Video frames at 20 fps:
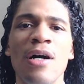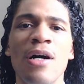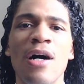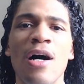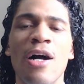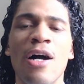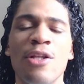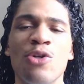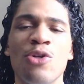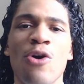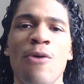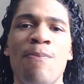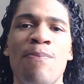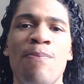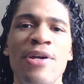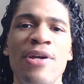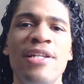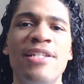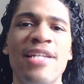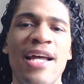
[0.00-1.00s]
under a
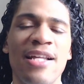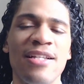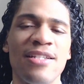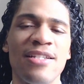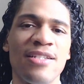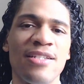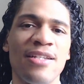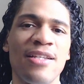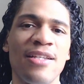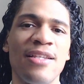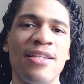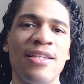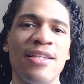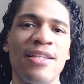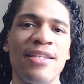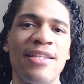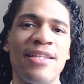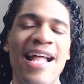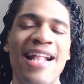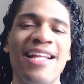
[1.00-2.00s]
pretense
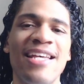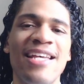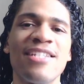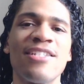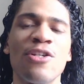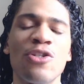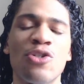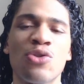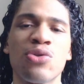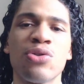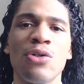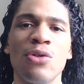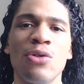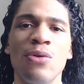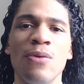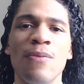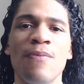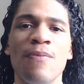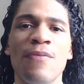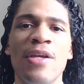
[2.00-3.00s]
that isn't true.
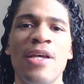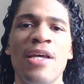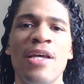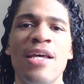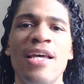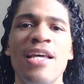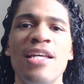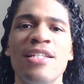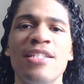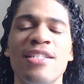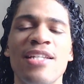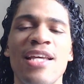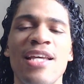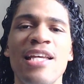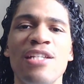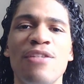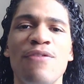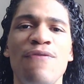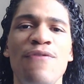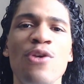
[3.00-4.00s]
His
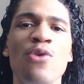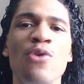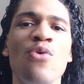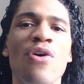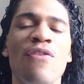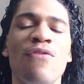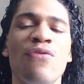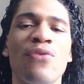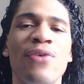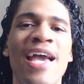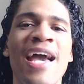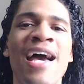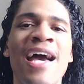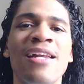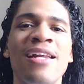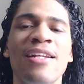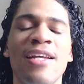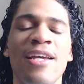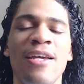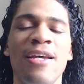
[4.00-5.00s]
view of
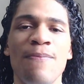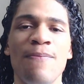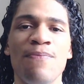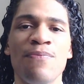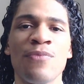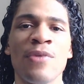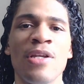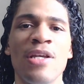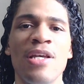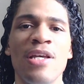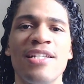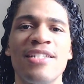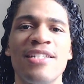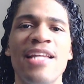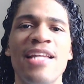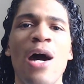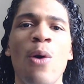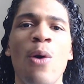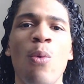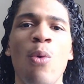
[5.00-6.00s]
reality is
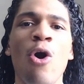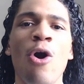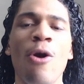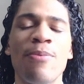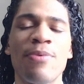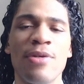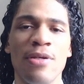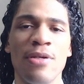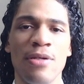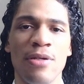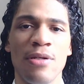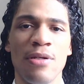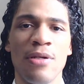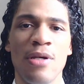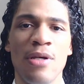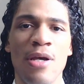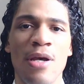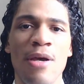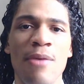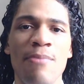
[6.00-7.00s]
now warped
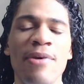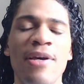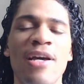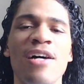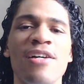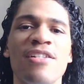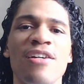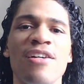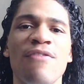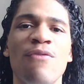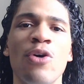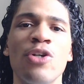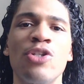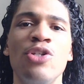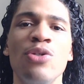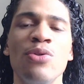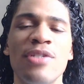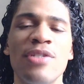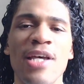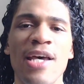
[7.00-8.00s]
because of what
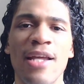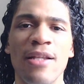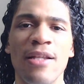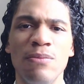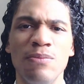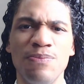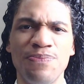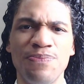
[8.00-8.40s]
you said.